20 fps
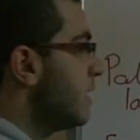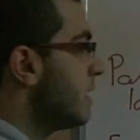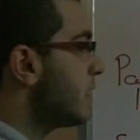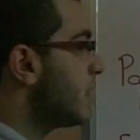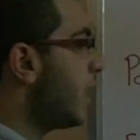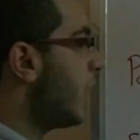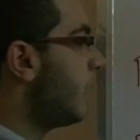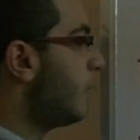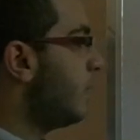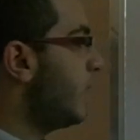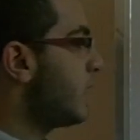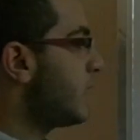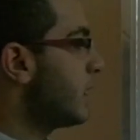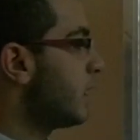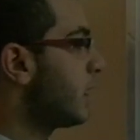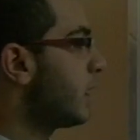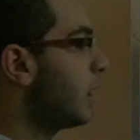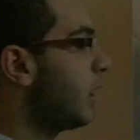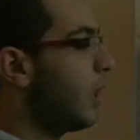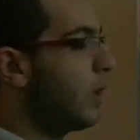The xylem is
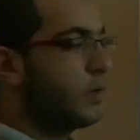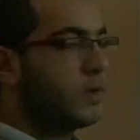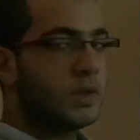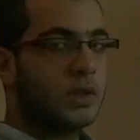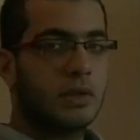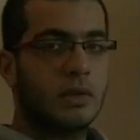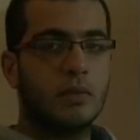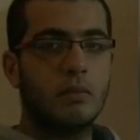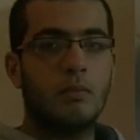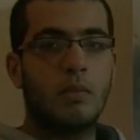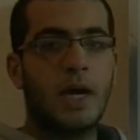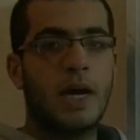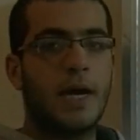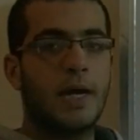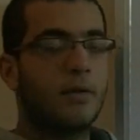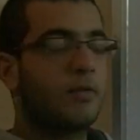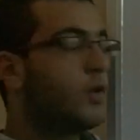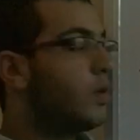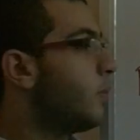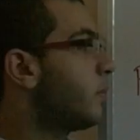enclosed
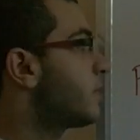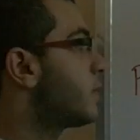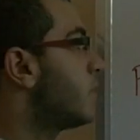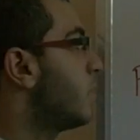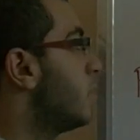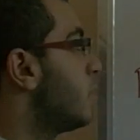by a group of